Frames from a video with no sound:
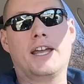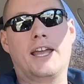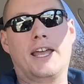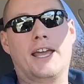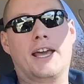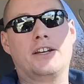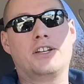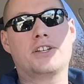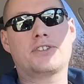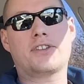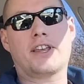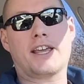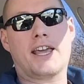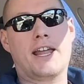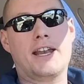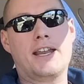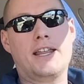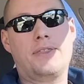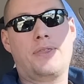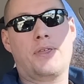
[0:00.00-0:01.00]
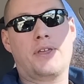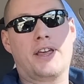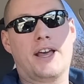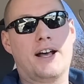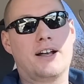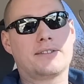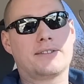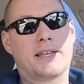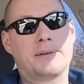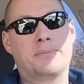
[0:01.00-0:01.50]
and just like anything
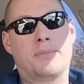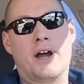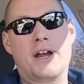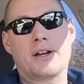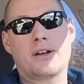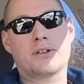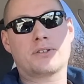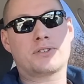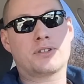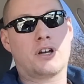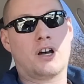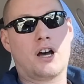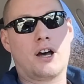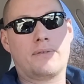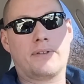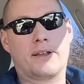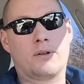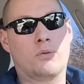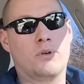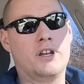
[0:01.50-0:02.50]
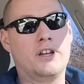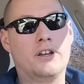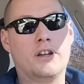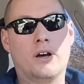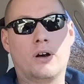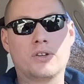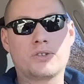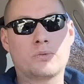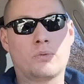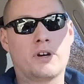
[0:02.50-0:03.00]
else, like Microsoft, like
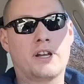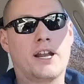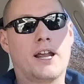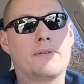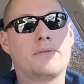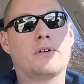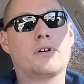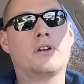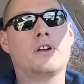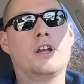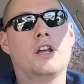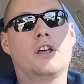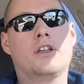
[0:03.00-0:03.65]
Windows, whatever,